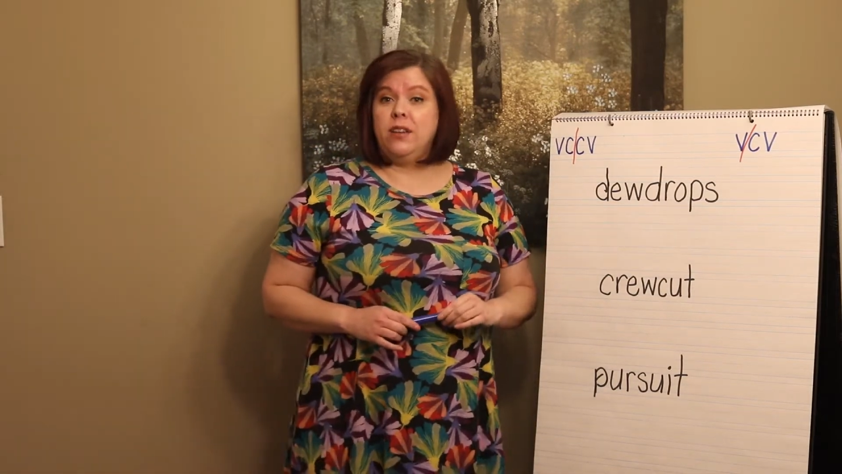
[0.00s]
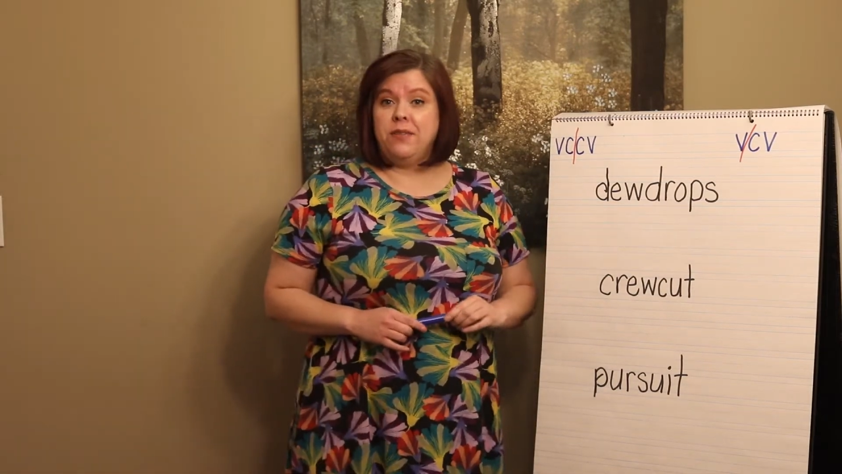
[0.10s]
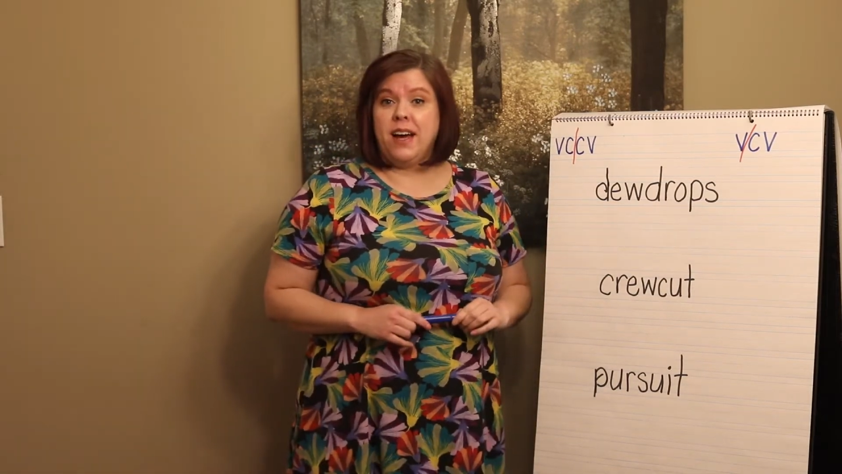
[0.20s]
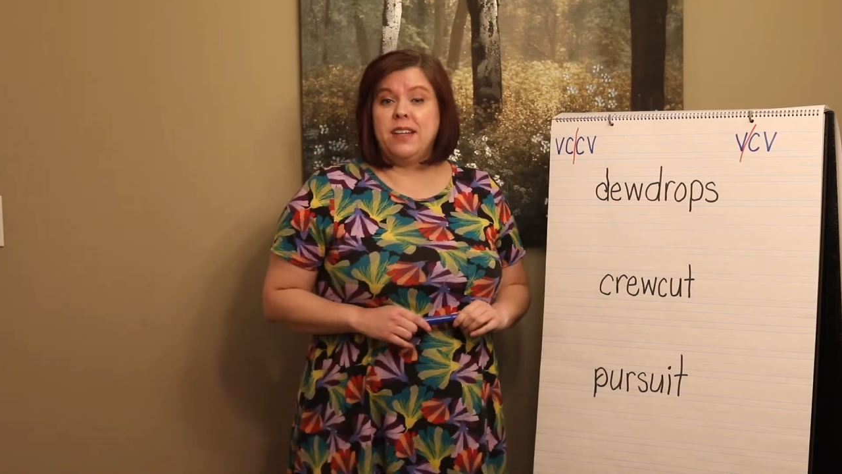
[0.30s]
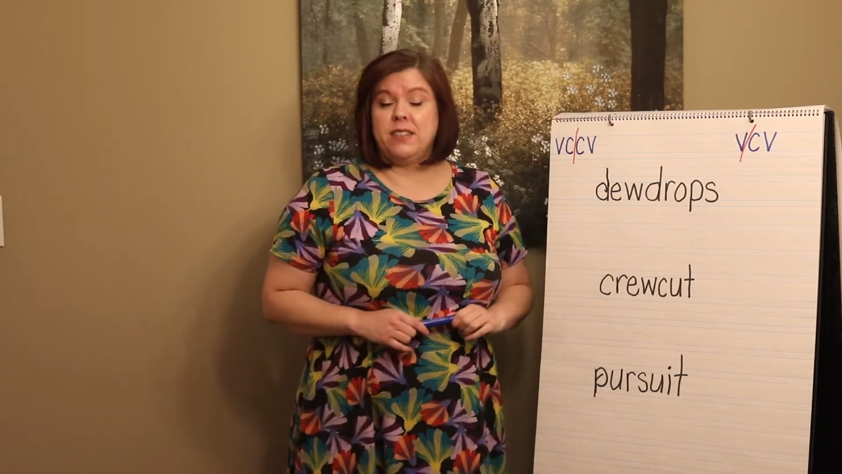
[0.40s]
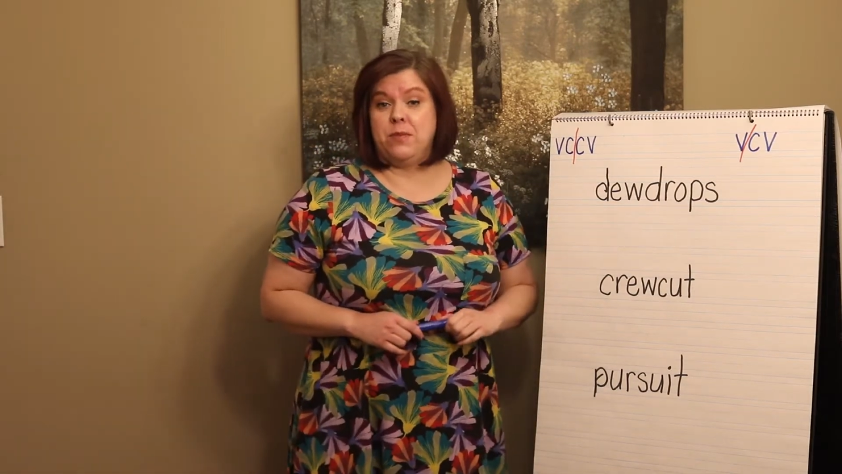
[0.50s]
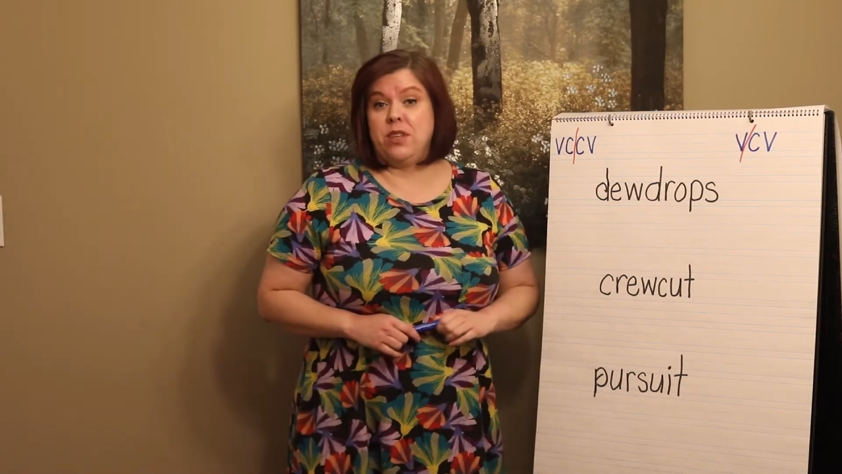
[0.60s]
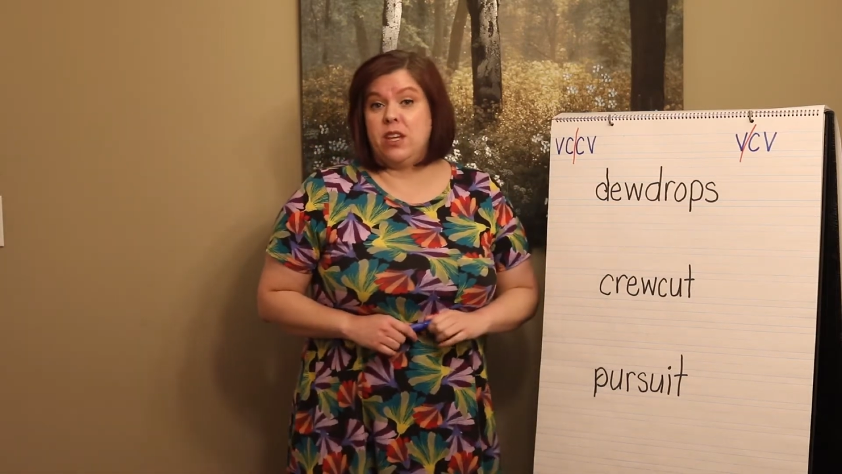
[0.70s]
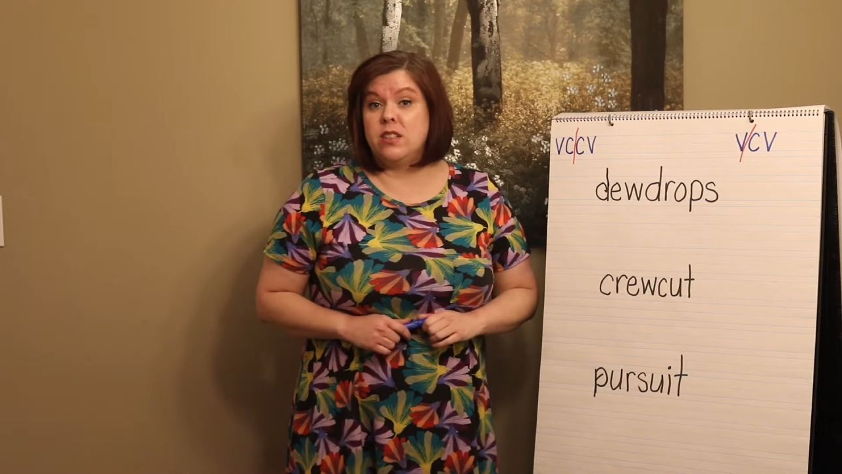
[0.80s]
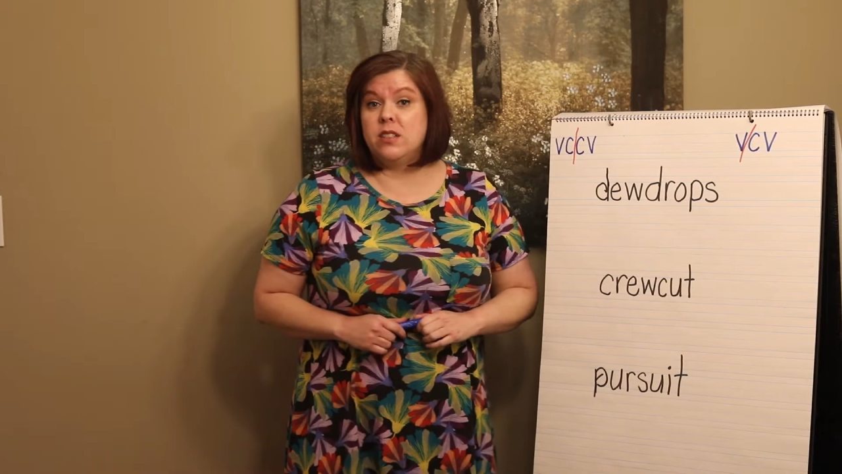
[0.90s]
to divide
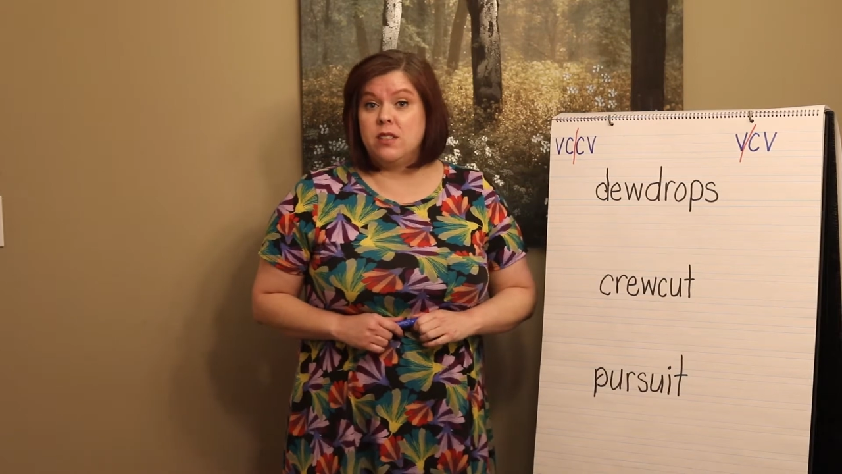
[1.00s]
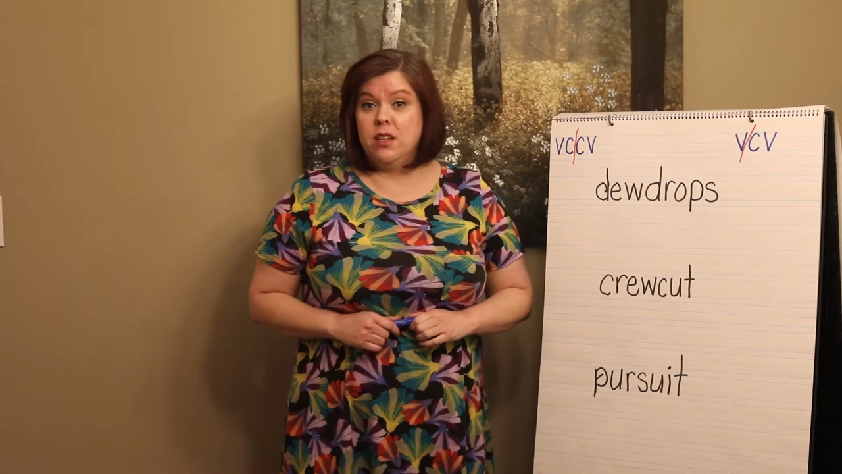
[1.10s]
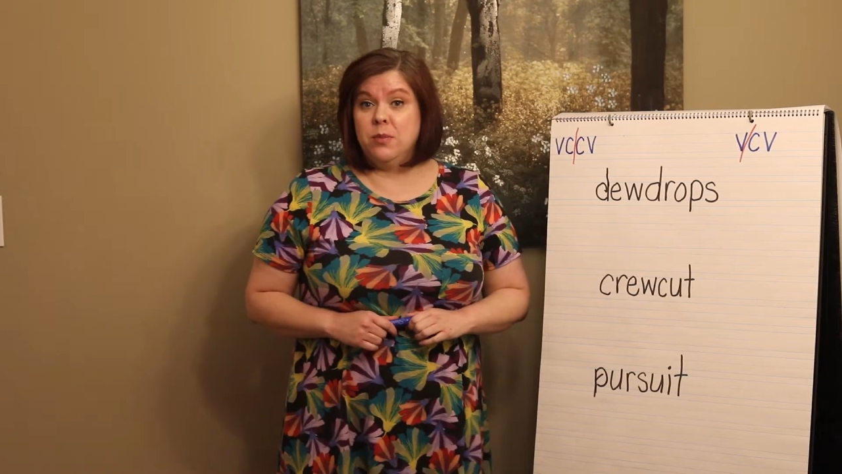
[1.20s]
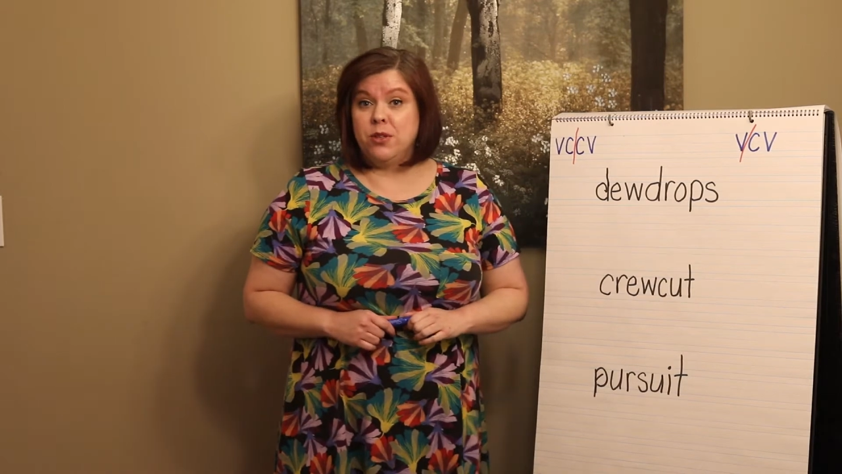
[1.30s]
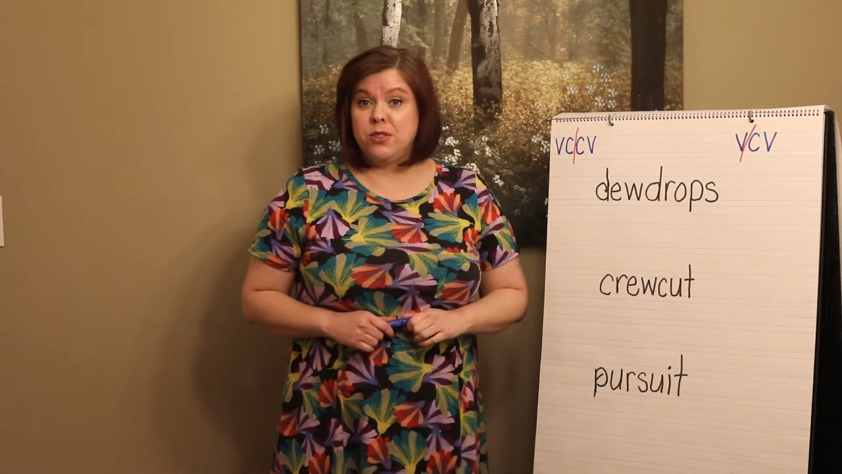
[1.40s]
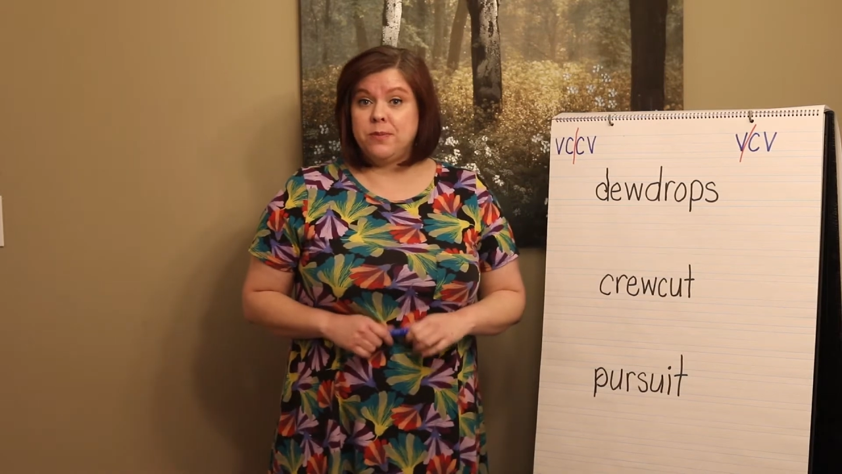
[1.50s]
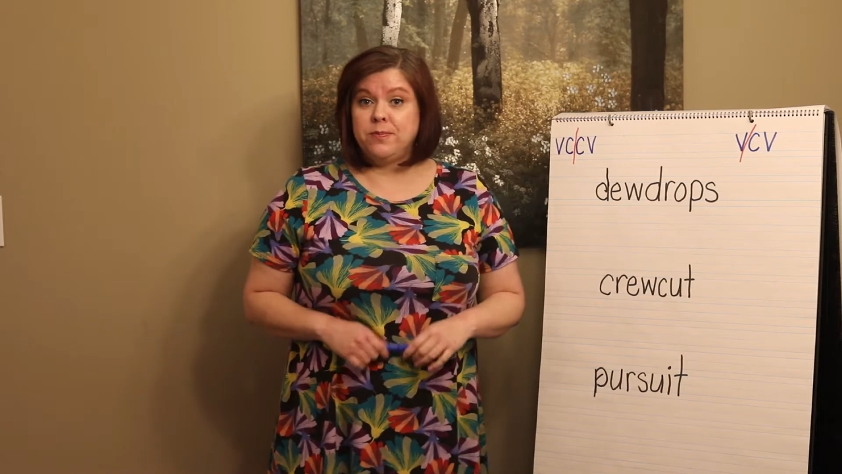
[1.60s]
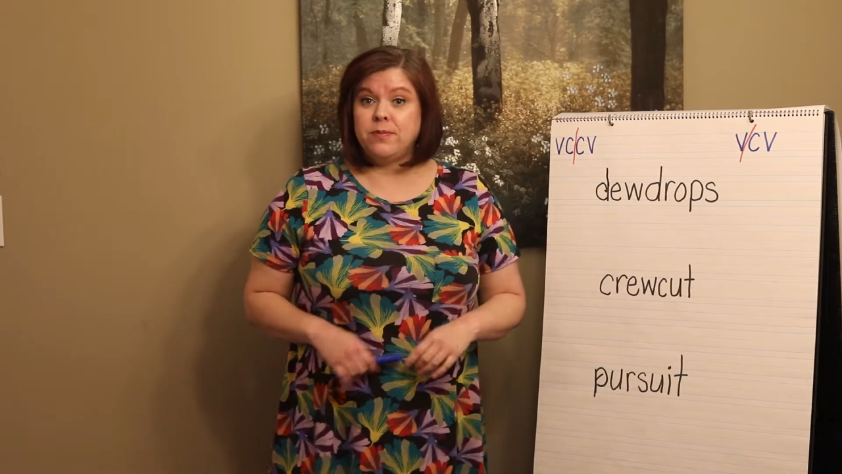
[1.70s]
something into syllables?